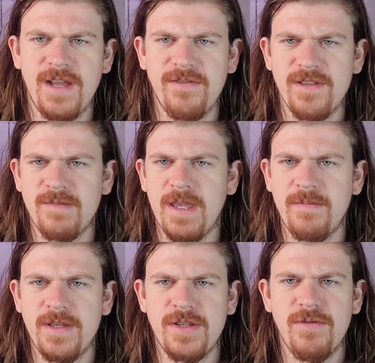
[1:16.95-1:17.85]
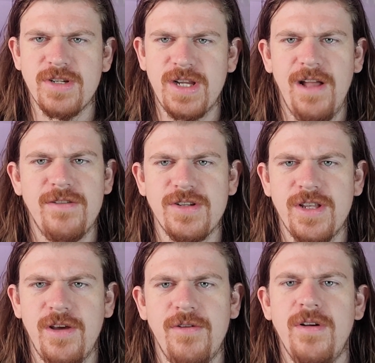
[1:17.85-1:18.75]
definitely maybe 200 gallons or
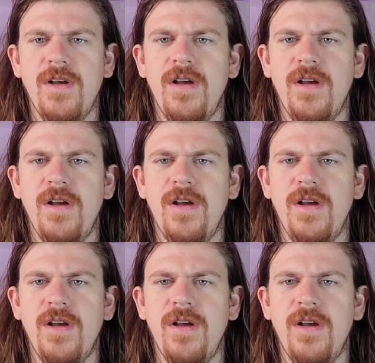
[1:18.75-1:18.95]
so,